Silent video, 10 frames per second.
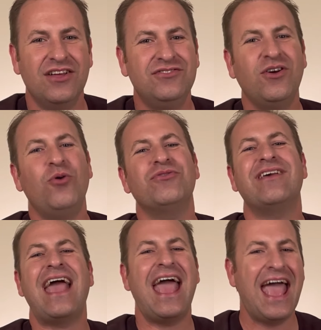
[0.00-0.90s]
Don't
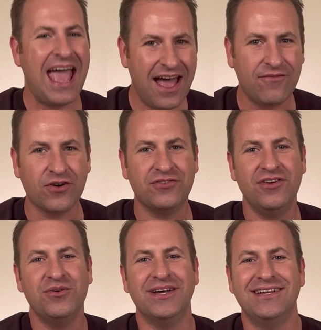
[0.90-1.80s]
ever
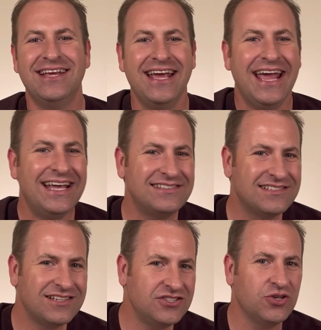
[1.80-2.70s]
do it. It's
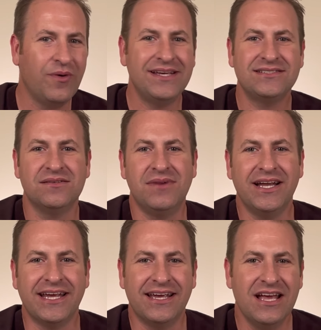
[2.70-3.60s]
such a waste of
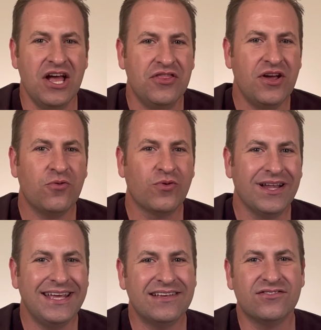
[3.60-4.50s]
money. There
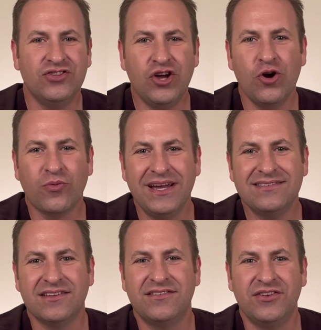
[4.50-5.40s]
really is no
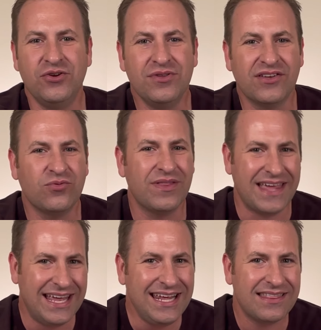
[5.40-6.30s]
reason to do this with
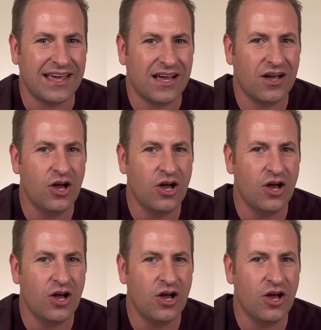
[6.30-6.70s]
anything,